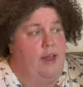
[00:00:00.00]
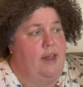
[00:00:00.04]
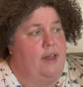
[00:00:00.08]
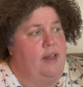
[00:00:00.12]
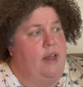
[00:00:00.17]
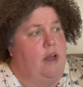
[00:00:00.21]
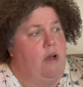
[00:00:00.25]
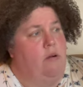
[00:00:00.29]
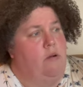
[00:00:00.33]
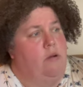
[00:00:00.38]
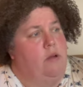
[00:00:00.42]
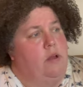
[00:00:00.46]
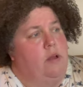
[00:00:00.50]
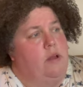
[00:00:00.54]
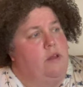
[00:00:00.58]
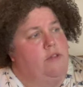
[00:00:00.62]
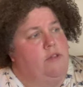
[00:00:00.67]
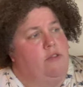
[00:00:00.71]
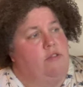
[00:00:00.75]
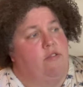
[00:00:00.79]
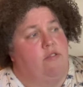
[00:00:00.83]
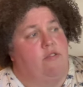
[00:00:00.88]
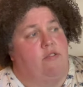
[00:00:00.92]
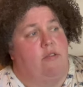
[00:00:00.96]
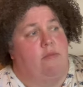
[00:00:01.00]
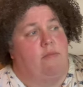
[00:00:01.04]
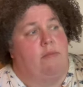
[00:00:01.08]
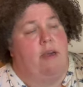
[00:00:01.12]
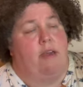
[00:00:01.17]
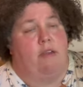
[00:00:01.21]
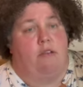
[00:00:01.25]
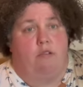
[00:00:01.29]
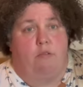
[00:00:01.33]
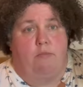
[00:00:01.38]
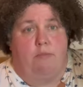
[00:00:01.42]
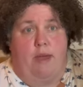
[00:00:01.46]
Now, this is the
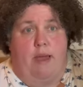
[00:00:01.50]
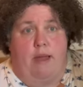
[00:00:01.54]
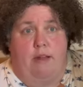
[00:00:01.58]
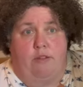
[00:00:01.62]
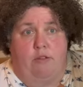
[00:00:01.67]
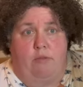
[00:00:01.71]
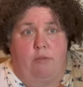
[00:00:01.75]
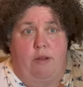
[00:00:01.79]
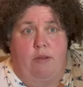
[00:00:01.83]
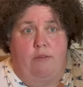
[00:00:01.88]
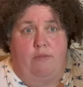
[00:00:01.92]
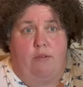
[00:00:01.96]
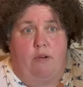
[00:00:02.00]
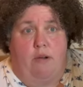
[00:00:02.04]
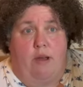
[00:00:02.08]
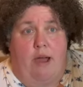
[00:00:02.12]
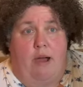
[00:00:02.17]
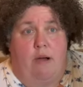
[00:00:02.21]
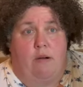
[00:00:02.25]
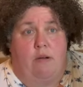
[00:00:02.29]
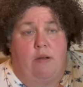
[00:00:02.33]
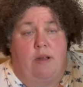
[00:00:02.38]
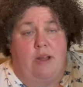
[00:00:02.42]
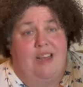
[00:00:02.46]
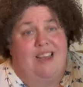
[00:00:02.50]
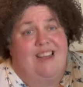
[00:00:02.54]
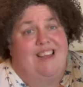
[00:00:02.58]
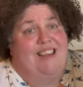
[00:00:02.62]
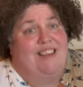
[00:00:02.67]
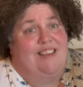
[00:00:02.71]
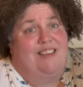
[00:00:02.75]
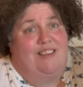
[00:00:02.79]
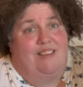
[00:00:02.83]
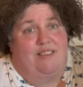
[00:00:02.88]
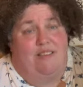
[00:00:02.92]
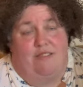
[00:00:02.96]
Microban 24-hour,
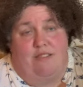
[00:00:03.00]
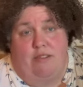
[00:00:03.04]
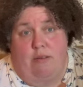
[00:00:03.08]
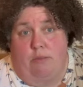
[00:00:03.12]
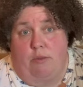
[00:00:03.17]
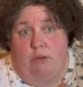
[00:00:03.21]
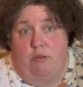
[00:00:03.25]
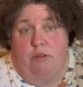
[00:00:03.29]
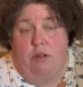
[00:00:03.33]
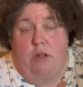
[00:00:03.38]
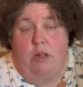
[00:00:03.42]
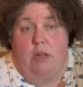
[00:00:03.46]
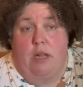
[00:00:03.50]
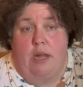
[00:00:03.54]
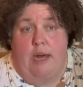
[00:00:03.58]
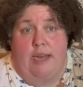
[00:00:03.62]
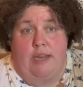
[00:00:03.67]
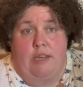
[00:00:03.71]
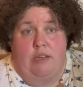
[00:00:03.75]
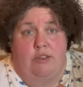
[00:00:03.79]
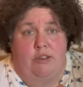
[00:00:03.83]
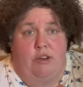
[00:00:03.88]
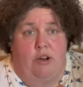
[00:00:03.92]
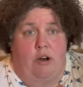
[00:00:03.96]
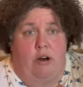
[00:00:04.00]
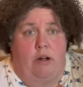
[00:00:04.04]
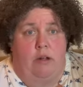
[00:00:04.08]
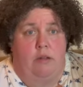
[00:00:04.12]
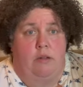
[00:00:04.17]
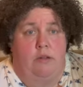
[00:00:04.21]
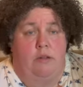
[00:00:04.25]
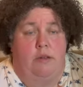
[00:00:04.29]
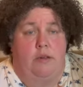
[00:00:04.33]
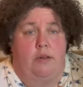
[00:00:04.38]
similar to Lysol.